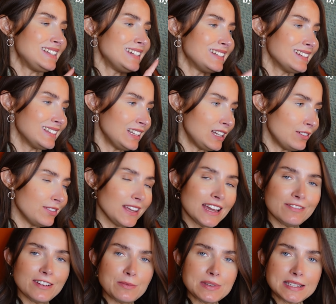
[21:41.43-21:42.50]
Didn't love the
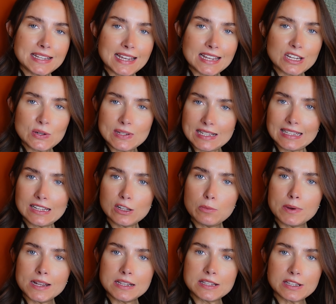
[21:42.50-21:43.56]
FMC. She was a little
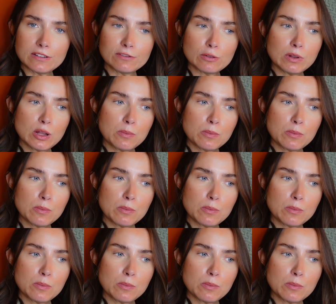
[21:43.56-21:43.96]
bit insufferable